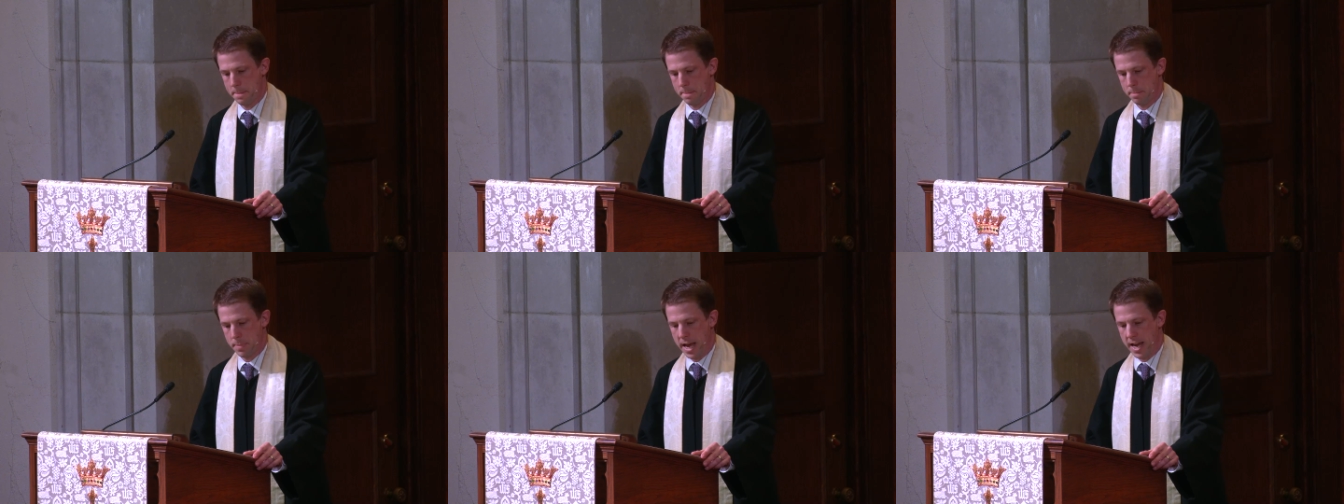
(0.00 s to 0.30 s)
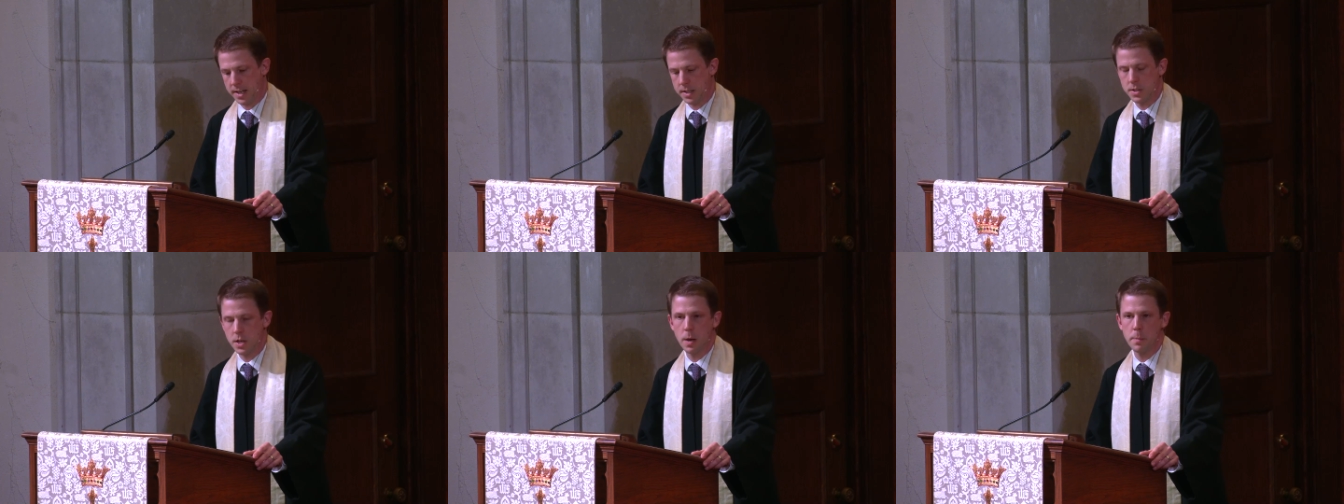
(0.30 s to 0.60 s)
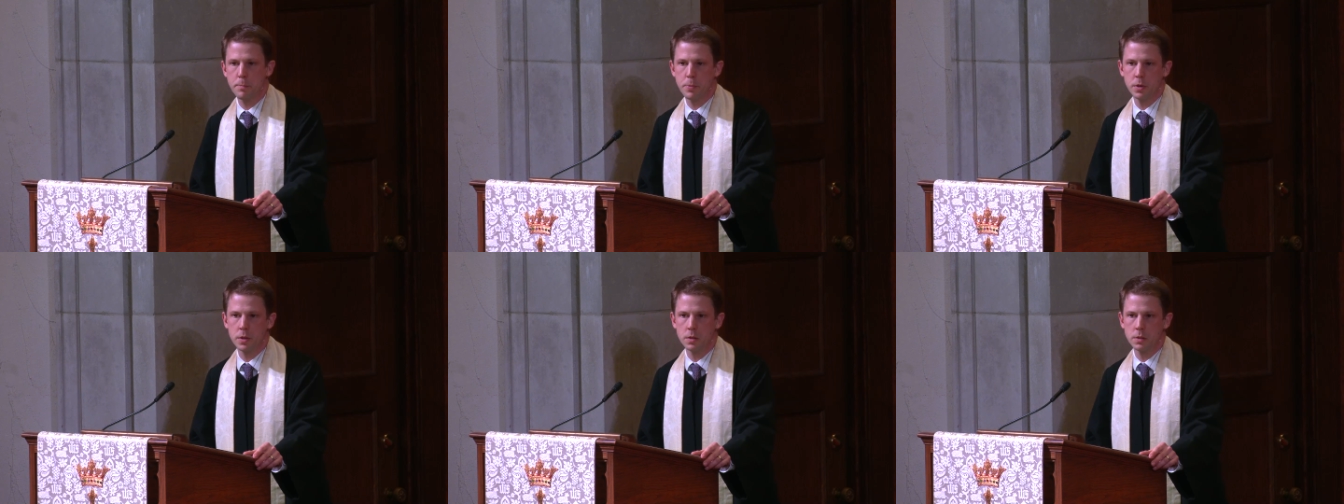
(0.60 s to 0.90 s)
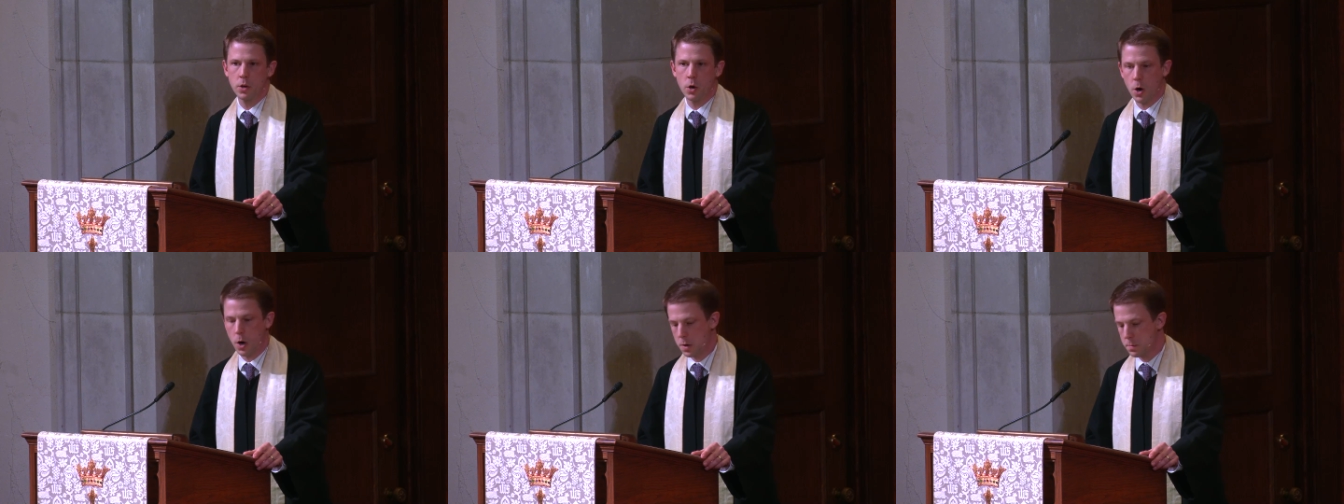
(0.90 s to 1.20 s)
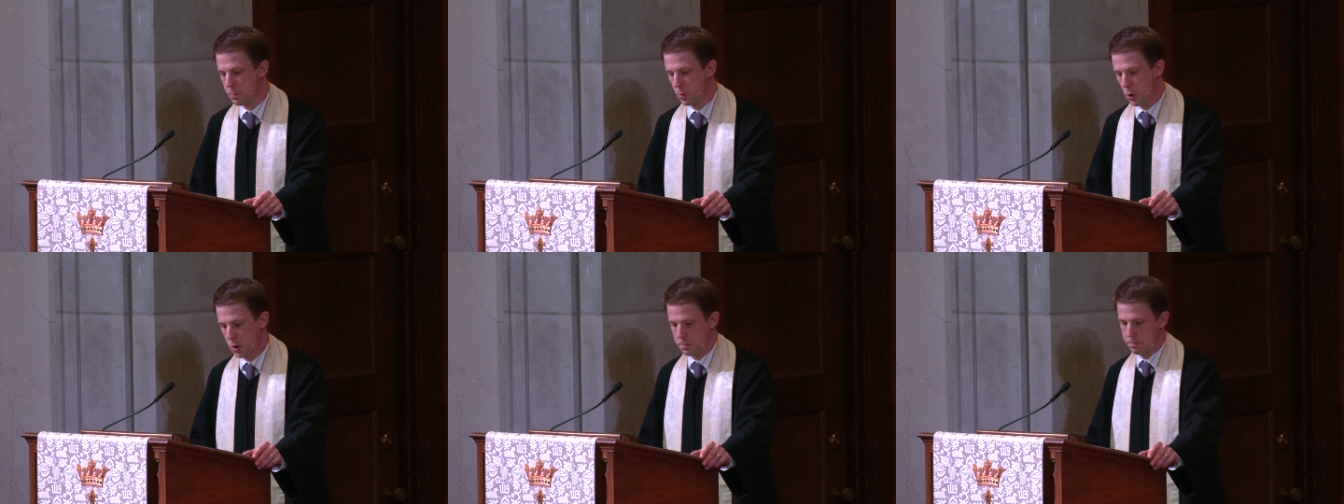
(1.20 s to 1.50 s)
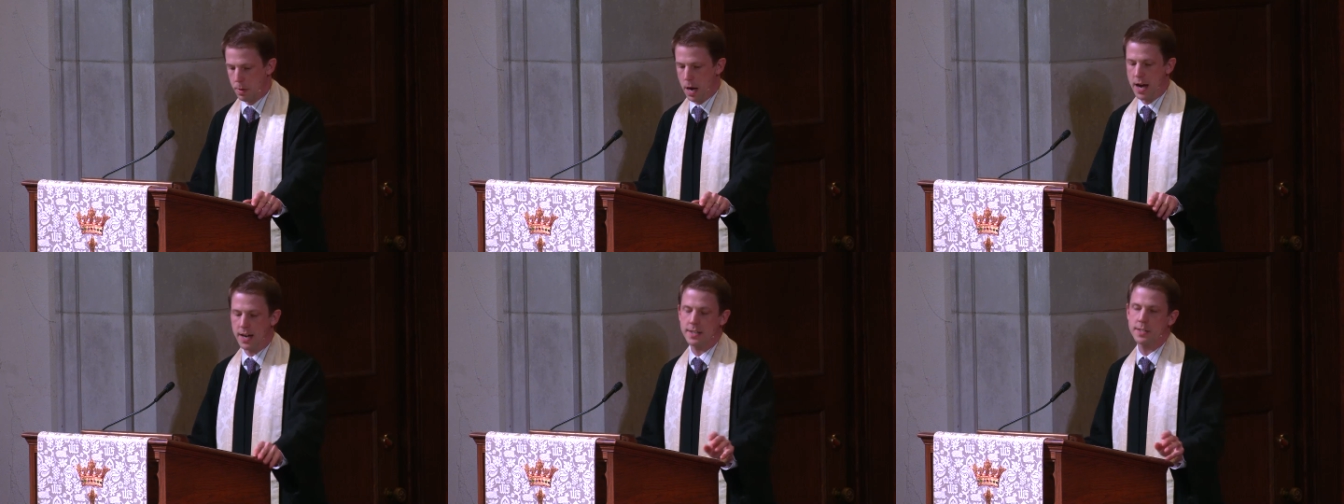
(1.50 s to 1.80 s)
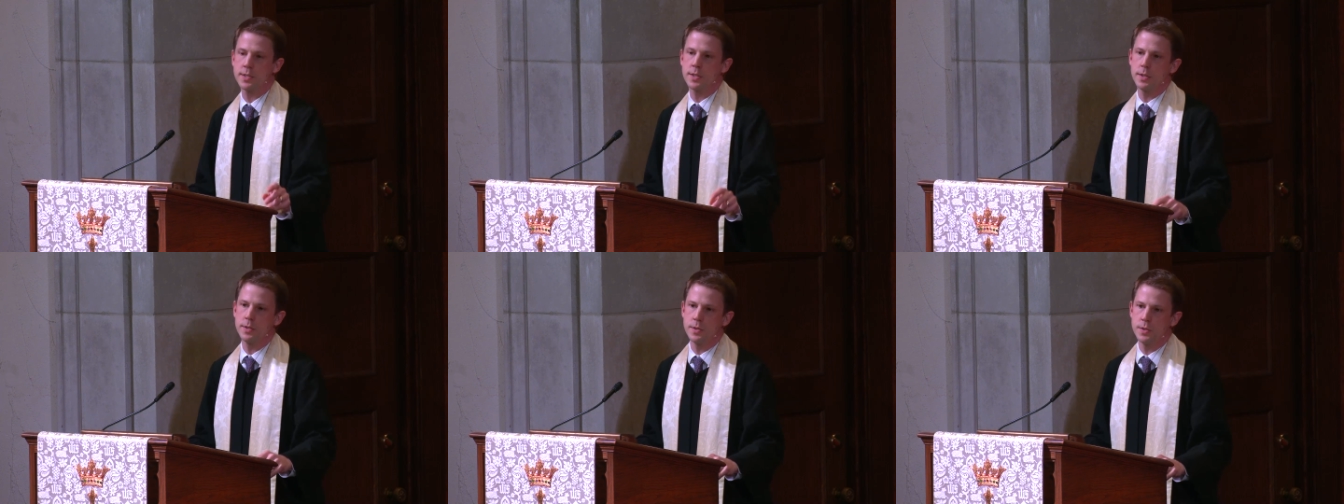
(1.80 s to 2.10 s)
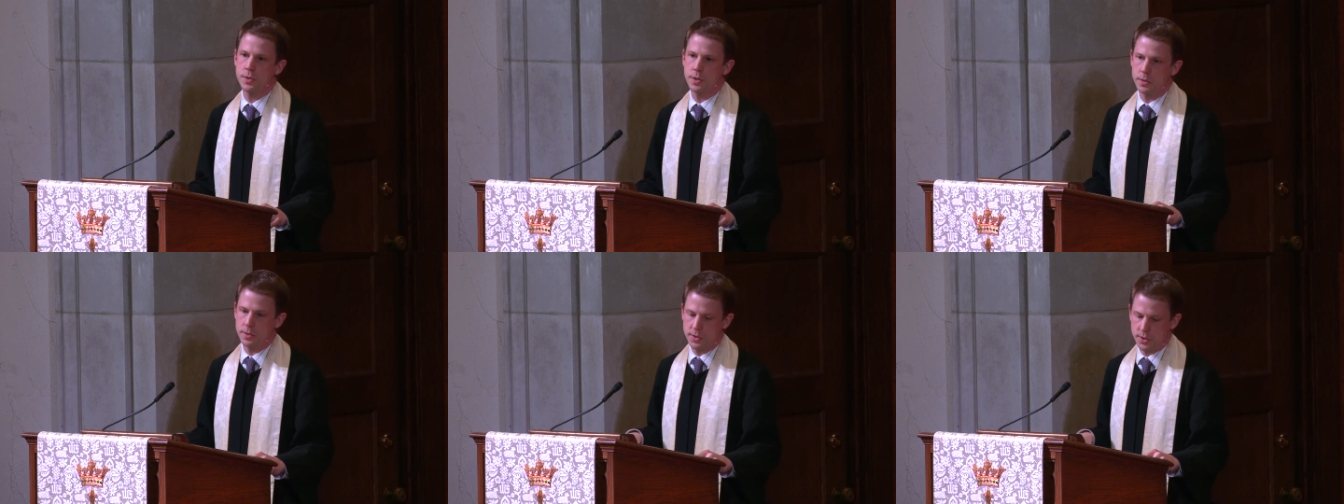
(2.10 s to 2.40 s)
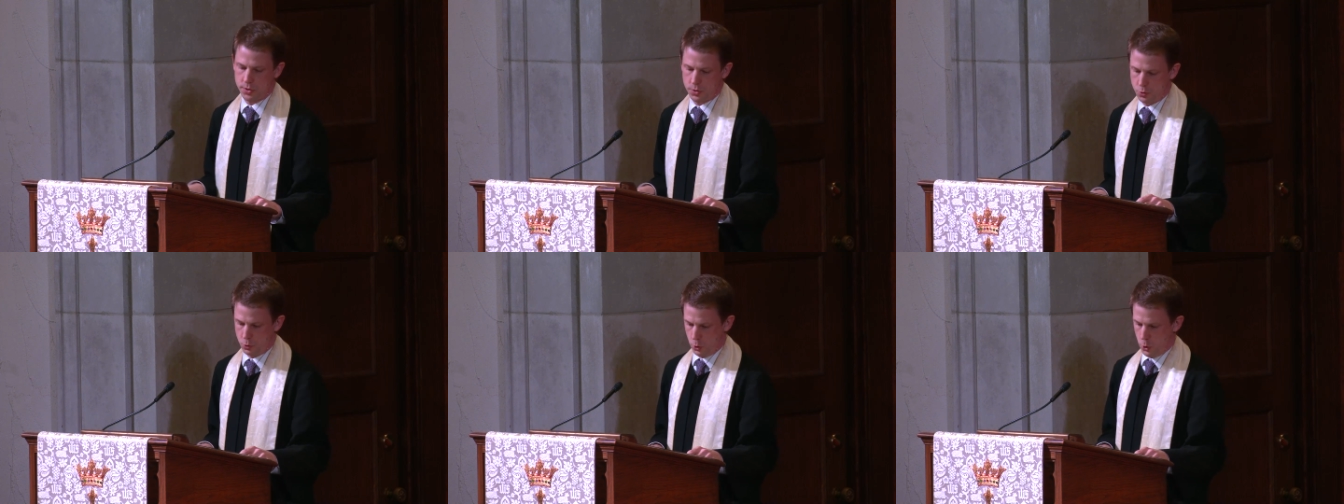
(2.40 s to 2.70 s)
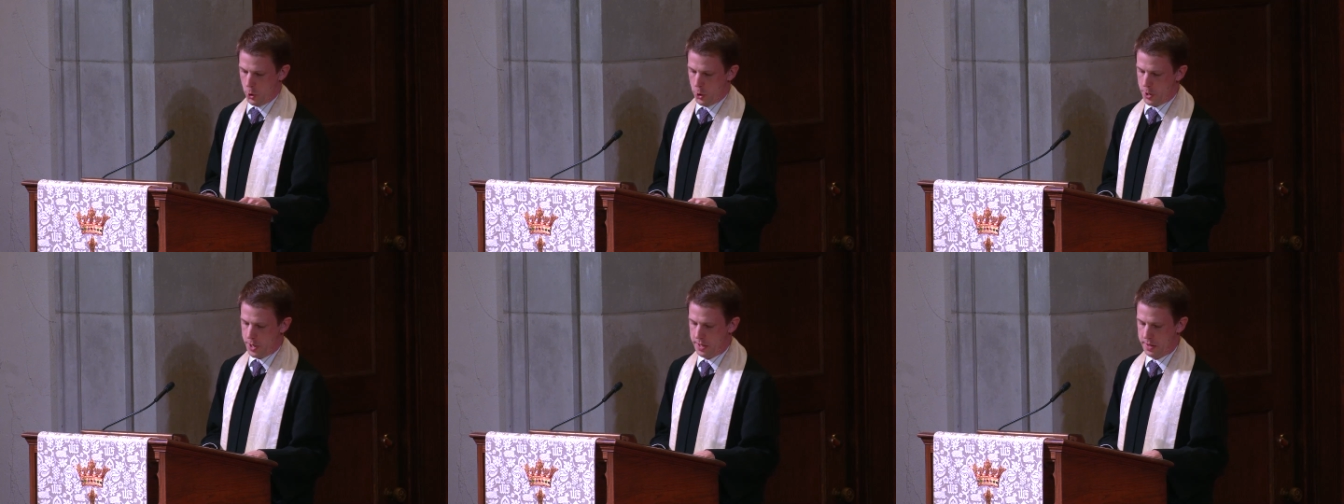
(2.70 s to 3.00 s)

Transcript: packed up in cardboard boxes and stored